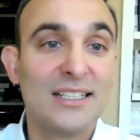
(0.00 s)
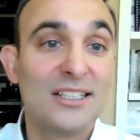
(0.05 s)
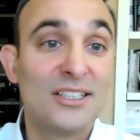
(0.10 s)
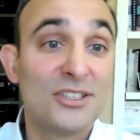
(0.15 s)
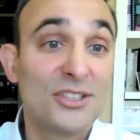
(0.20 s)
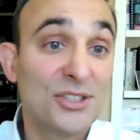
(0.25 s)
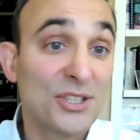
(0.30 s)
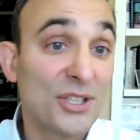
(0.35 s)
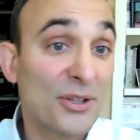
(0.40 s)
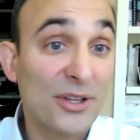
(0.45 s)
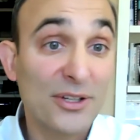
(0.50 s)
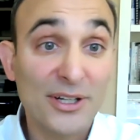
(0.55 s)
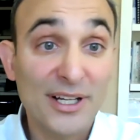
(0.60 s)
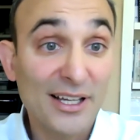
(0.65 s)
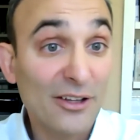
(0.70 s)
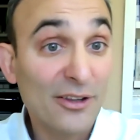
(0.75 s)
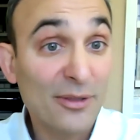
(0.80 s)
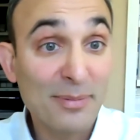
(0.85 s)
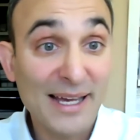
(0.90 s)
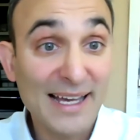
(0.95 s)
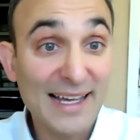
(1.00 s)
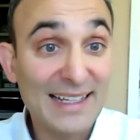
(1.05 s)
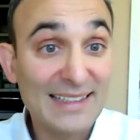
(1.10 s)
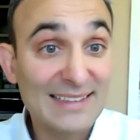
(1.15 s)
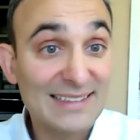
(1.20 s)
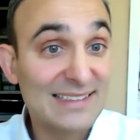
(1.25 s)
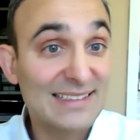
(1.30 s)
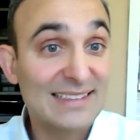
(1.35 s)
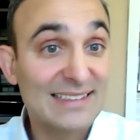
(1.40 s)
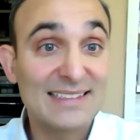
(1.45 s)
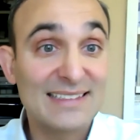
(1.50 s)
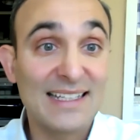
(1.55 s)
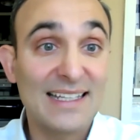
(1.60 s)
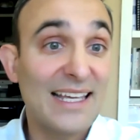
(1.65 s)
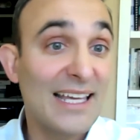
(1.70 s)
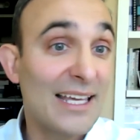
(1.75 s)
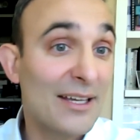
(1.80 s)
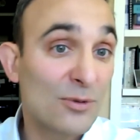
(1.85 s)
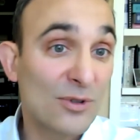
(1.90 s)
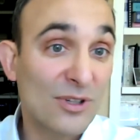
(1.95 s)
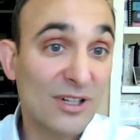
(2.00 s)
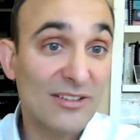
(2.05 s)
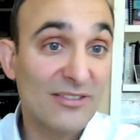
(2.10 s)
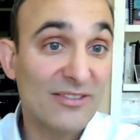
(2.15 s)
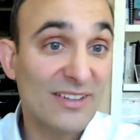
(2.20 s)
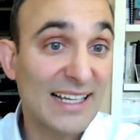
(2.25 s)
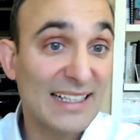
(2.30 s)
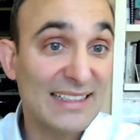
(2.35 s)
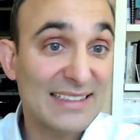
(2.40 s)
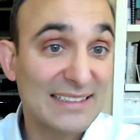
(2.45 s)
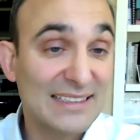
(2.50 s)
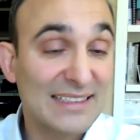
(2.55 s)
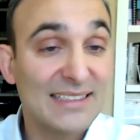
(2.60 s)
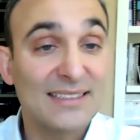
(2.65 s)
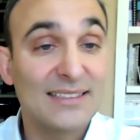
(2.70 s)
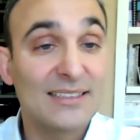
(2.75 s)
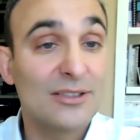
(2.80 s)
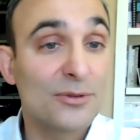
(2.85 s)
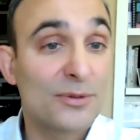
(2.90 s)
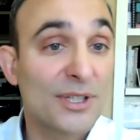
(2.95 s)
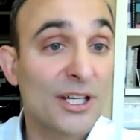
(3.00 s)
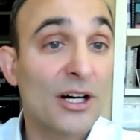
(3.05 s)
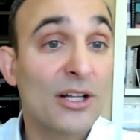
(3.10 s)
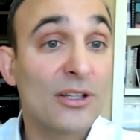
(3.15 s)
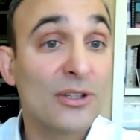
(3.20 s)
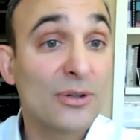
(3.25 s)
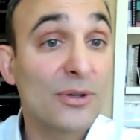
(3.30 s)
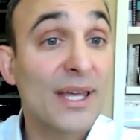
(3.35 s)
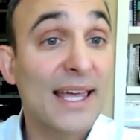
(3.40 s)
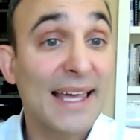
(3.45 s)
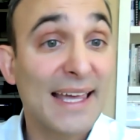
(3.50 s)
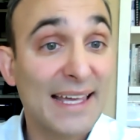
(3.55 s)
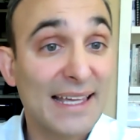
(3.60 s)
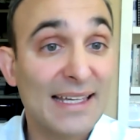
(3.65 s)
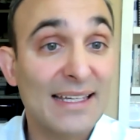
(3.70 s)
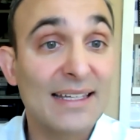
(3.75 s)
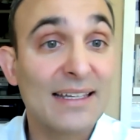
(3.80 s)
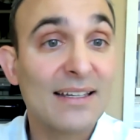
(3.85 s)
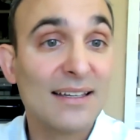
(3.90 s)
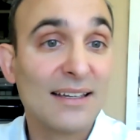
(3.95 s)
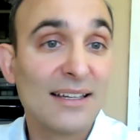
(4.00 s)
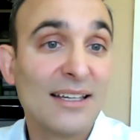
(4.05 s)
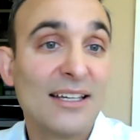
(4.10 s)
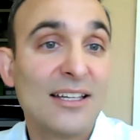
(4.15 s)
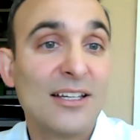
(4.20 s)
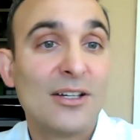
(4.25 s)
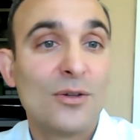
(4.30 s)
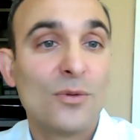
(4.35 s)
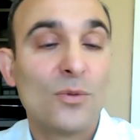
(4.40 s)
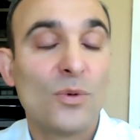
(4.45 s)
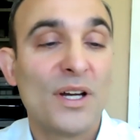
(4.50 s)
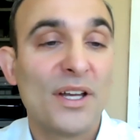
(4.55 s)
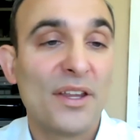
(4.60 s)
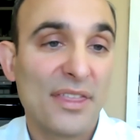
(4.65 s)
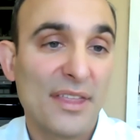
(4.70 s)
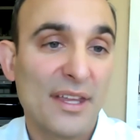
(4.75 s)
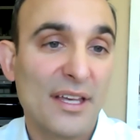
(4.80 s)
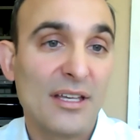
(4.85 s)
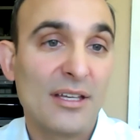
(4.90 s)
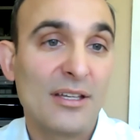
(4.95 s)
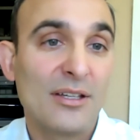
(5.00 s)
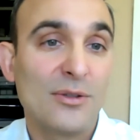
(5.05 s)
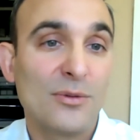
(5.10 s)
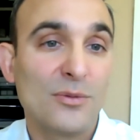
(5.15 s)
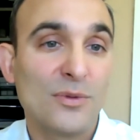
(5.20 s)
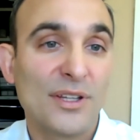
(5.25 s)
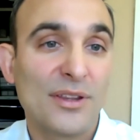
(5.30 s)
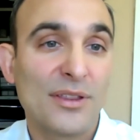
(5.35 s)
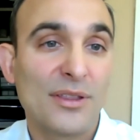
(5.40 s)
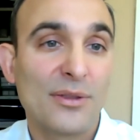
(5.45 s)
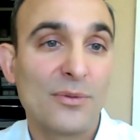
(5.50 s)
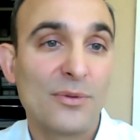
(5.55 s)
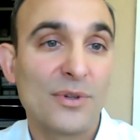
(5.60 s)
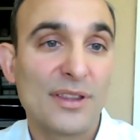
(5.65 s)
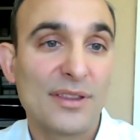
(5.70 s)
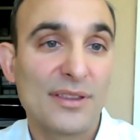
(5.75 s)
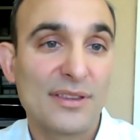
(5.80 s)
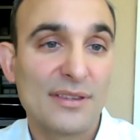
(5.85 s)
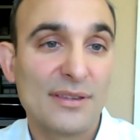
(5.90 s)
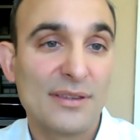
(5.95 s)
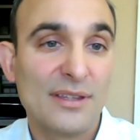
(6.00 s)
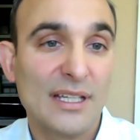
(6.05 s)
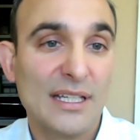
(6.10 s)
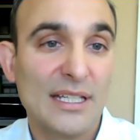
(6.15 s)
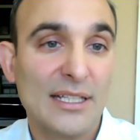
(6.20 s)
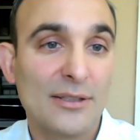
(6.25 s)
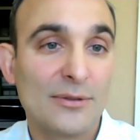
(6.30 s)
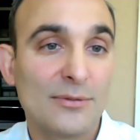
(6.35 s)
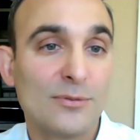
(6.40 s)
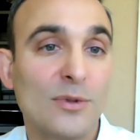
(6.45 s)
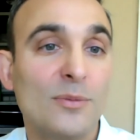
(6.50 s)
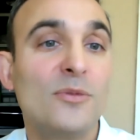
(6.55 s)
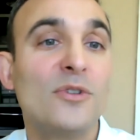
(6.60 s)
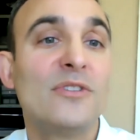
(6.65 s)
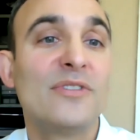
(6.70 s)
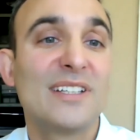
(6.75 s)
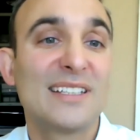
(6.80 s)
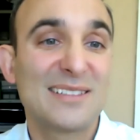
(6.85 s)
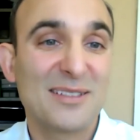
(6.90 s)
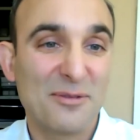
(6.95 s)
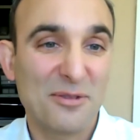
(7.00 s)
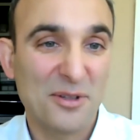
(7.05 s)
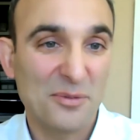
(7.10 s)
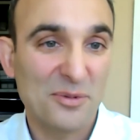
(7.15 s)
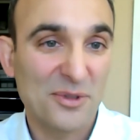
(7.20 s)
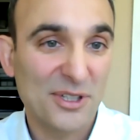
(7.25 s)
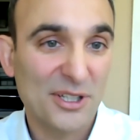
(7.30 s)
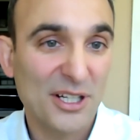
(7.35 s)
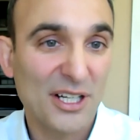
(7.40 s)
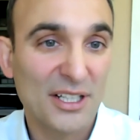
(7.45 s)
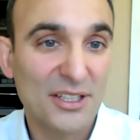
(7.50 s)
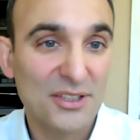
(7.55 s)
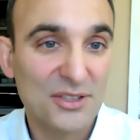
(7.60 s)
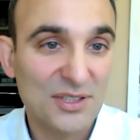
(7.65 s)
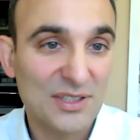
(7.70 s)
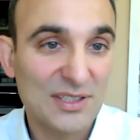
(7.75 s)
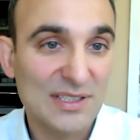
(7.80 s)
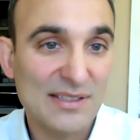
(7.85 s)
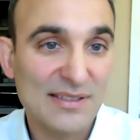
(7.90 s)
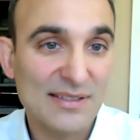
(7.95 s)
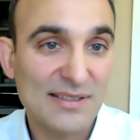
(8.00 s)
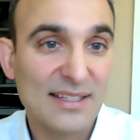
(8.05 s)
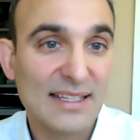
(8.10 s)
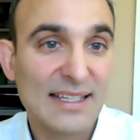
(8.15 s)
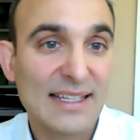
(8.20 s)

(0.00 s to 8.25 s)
show their health pass to say, hey, we're all vaccinated. Are we all okay with removing some of the precautions